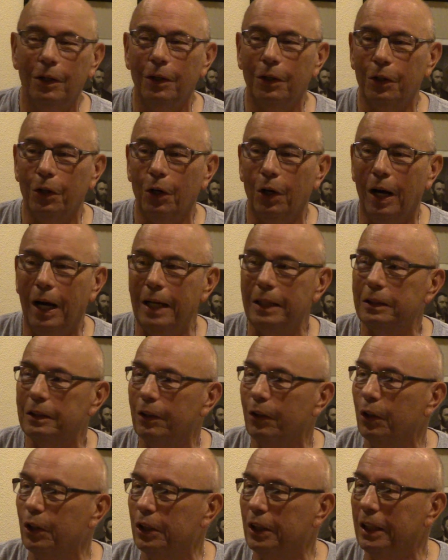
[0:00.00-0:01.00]
your eyes
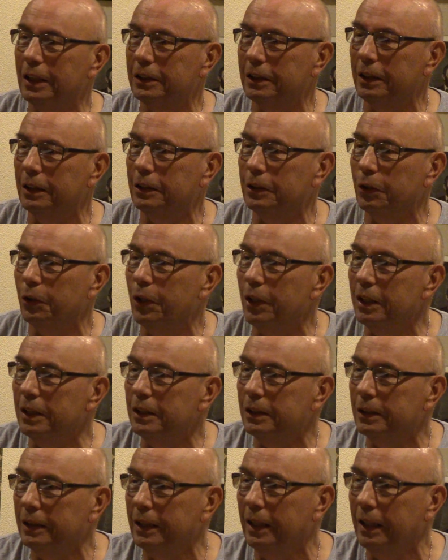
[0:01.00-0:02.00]
are adjusted so you can
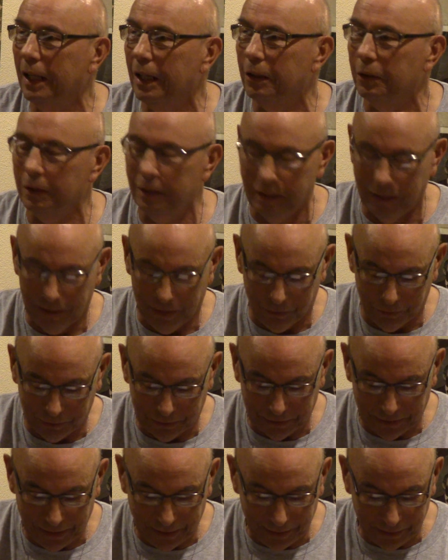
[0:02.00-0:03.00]
see
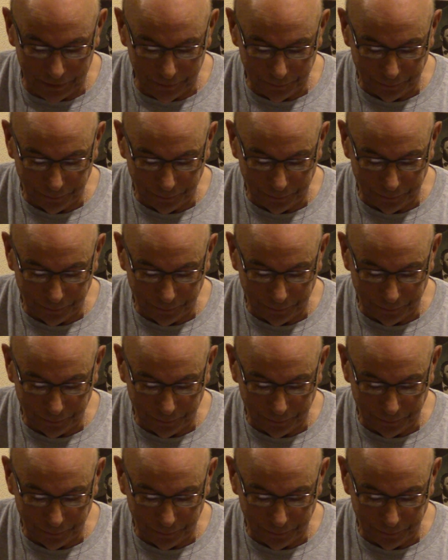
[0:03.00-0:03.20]
outside.